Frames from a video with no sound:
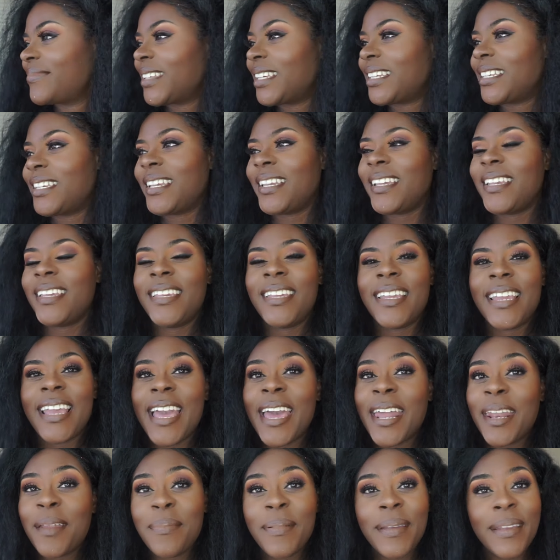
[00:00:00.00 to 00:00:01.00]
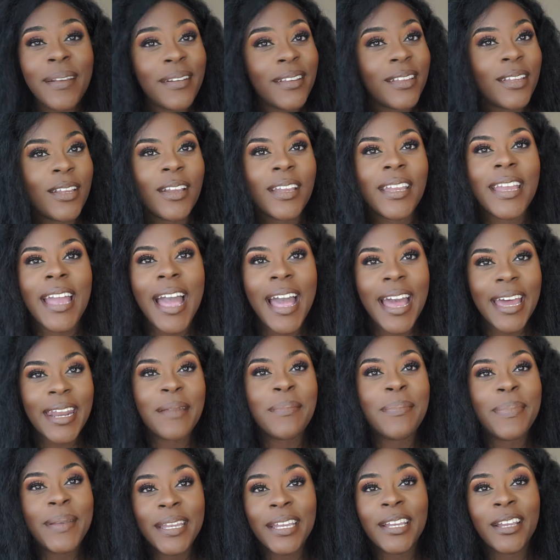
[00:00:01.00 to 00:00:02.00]
you gotta
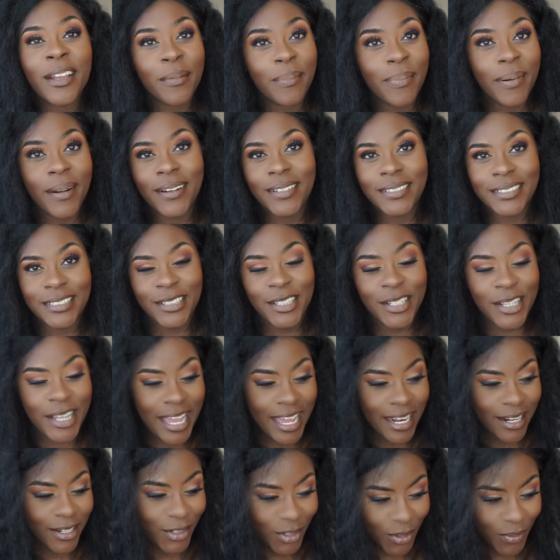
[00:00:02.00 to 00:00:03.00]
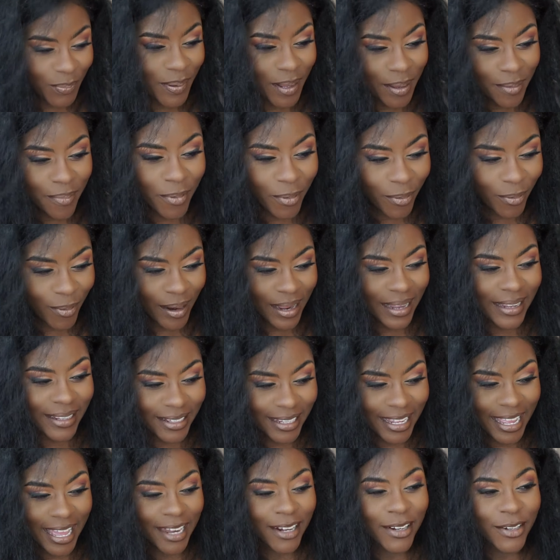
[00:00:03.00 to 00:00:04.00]
be a good person. You gotta do people right.
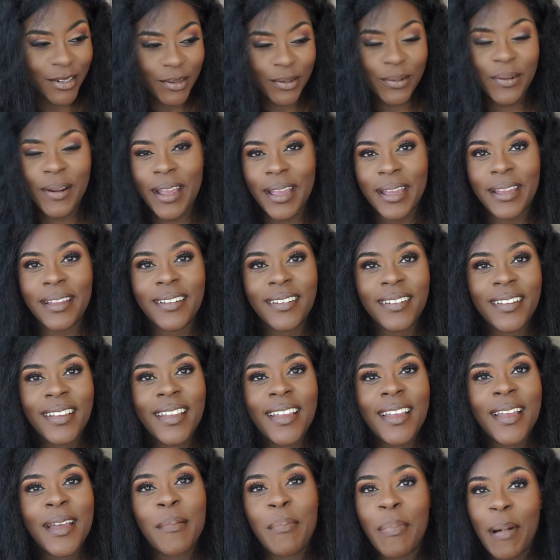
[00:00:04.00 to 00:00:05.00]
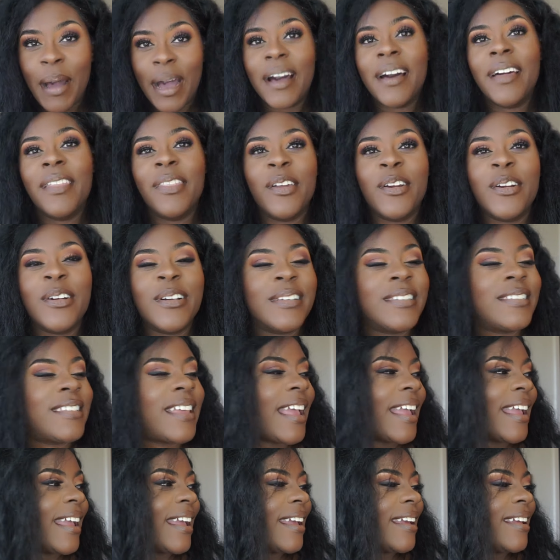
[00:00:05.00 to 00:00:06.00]
You gotta do right by others,
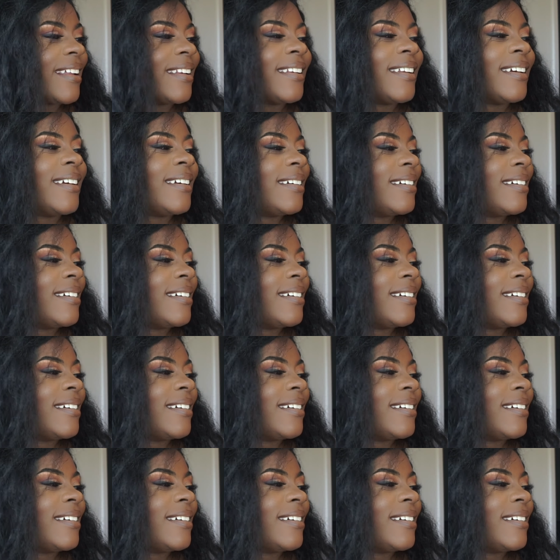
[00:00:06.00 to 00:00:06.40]
and